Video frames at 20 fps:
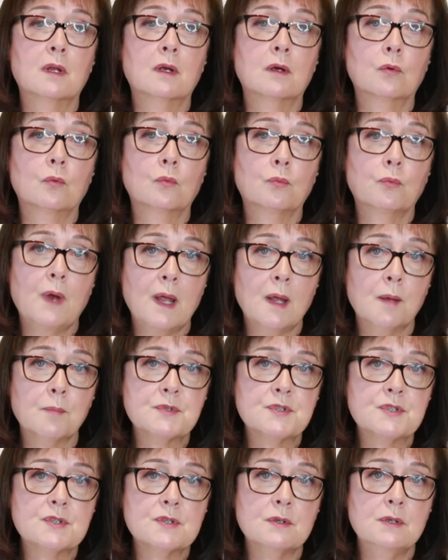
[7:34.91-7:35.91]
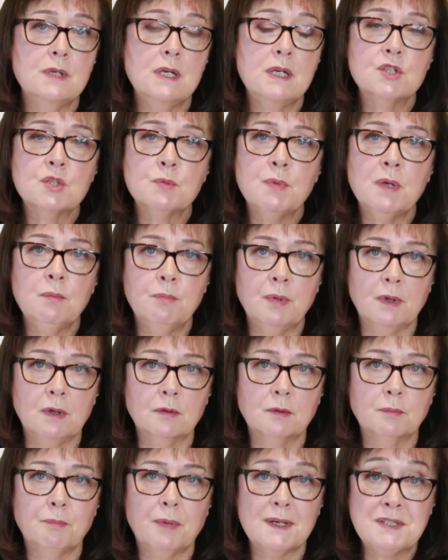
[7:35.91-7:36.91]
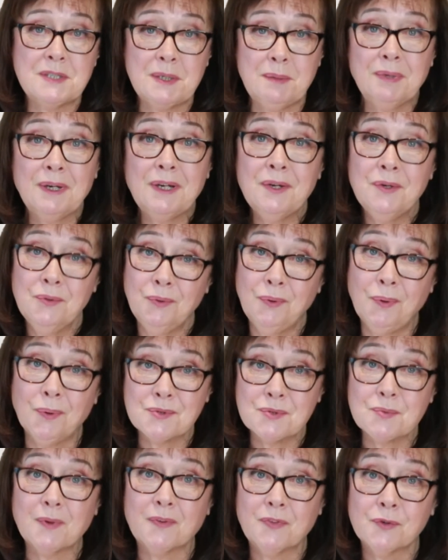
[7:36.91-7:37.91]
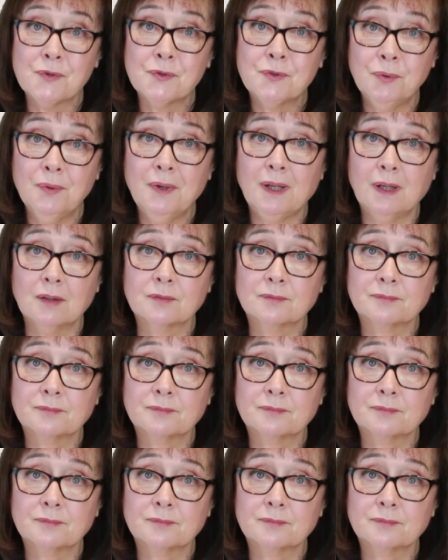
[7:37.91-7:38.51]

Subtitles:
Ramps need to be built by somebody who knows what they're doing.